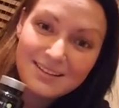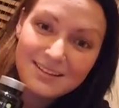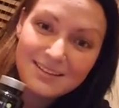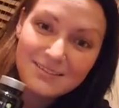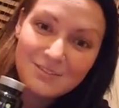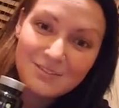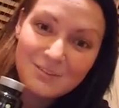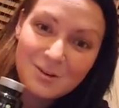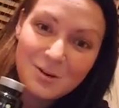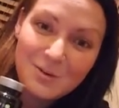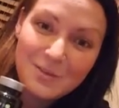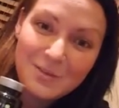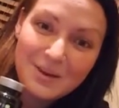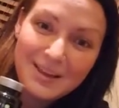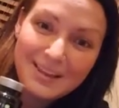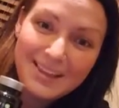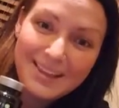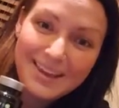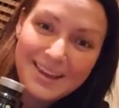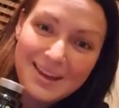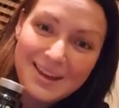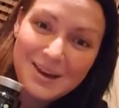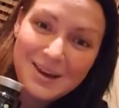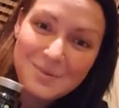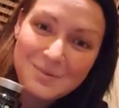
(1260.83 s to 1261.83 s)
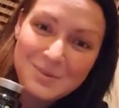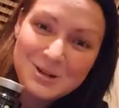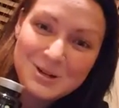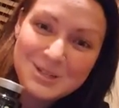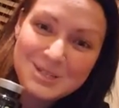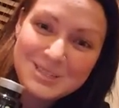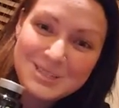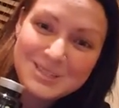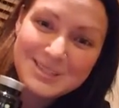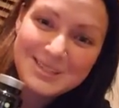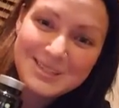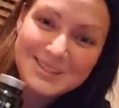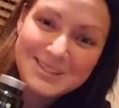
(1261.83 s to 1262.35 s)
For all my
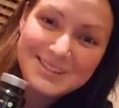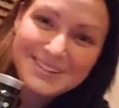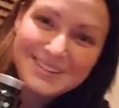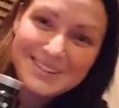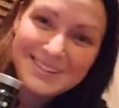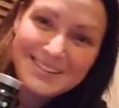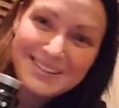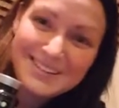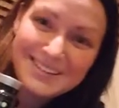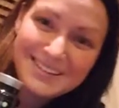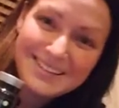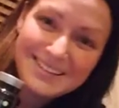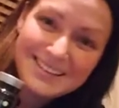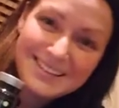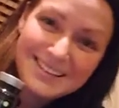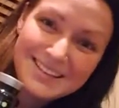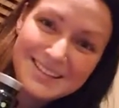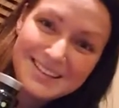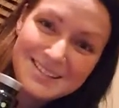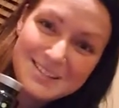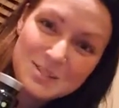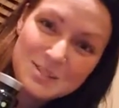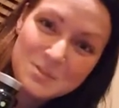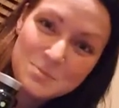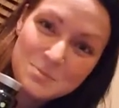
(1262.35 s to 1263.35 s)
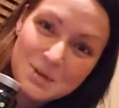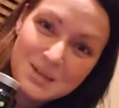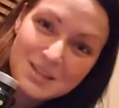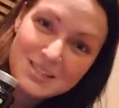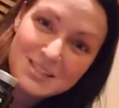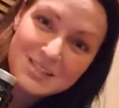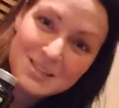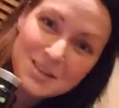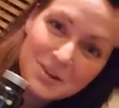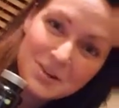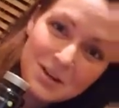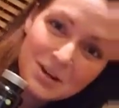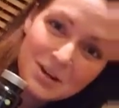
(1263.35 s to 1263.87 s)
latecomers, this is my
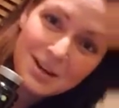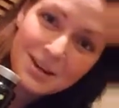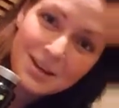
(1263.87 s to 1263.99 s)
secret.